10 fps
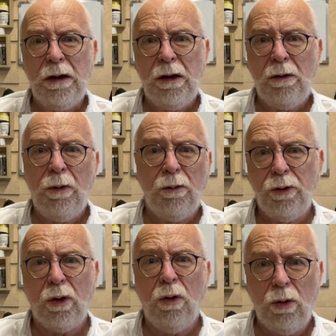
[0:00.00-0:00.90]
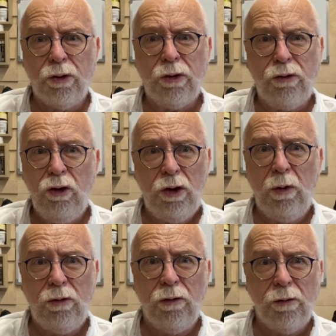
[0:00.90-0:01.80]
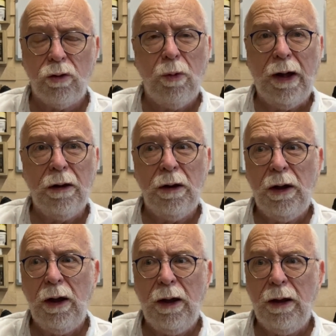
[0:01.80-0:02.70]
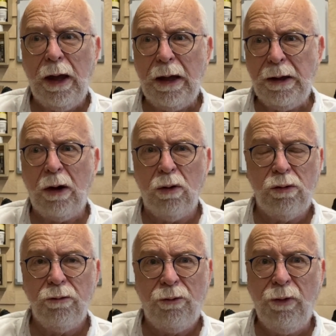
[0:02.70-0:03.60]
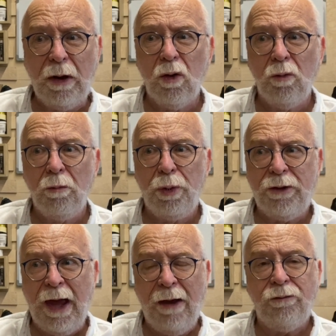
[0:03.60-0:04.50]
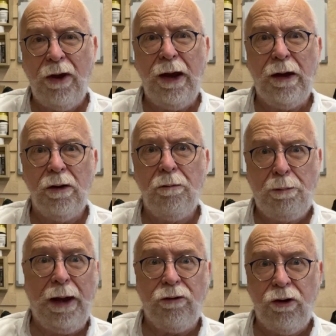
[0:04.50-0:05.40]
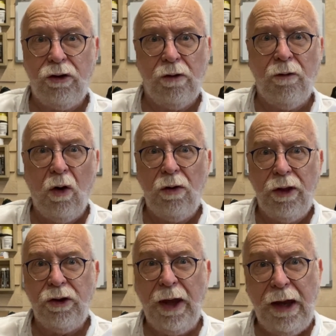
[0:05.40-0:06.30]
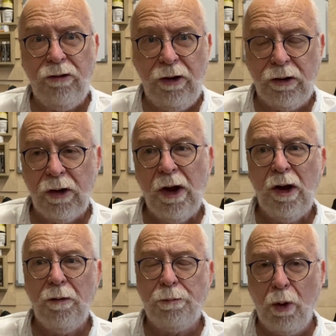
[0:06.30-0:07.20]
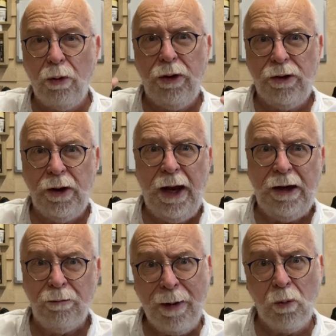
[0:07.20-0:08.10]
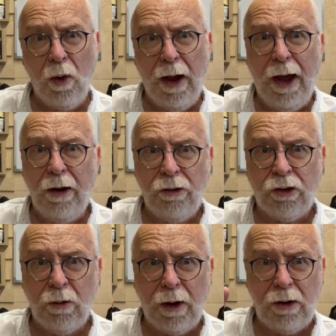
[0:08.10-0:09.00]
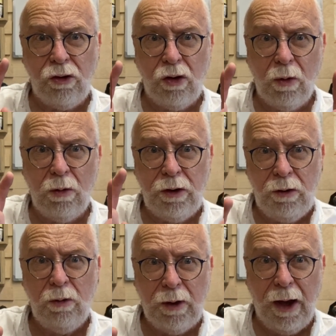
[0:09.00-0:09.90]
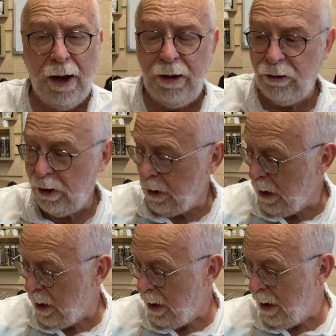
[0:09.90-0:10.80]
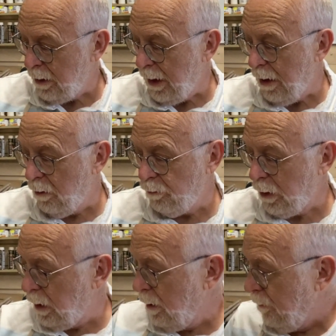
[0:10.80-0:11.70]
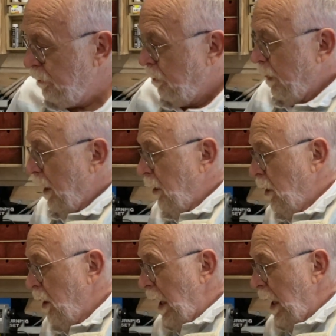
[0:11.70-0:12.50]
well, the course tutor as well, I couldn't film, but I have taken pictures of all the stages, both as an aid memoir and so I can show you guys. Now, I